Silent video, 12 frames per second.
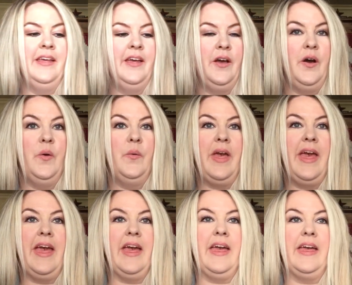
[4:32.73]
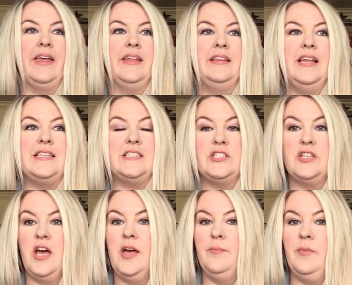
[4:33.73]
Okay,
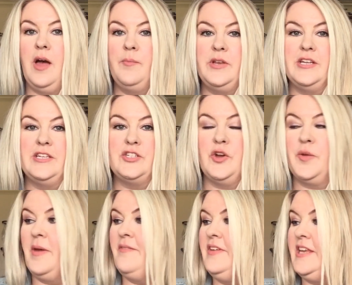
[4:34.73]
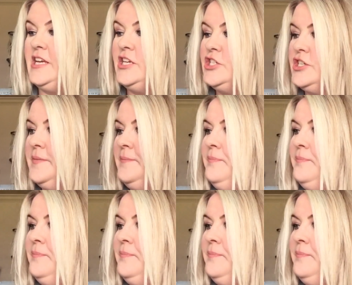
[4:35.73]
I'm gonna show you my finish.